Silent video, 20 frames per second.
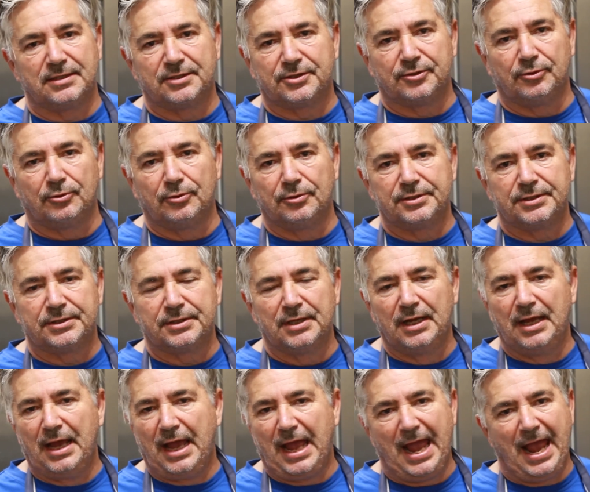sauce
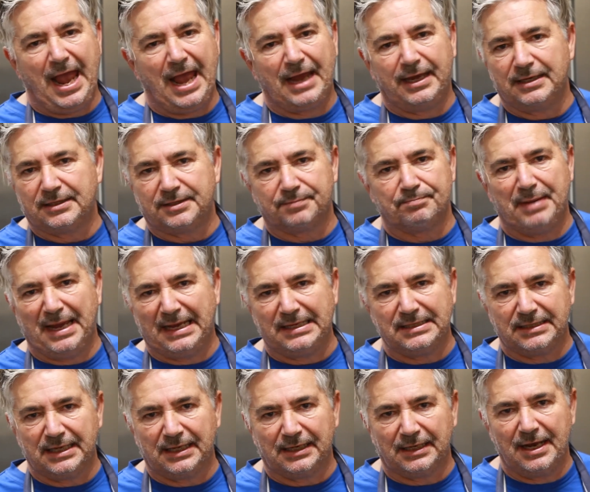at its
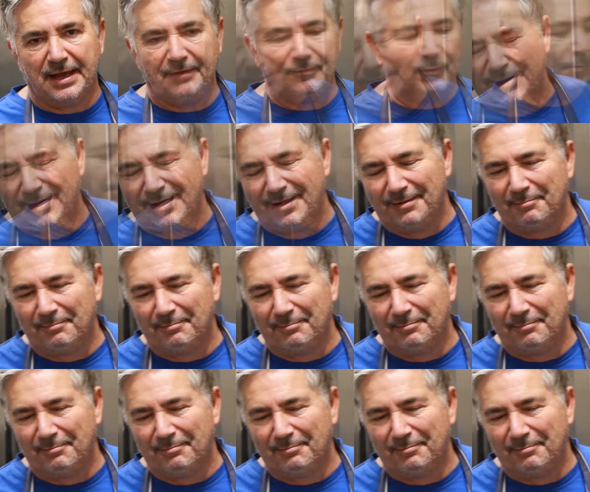basic level,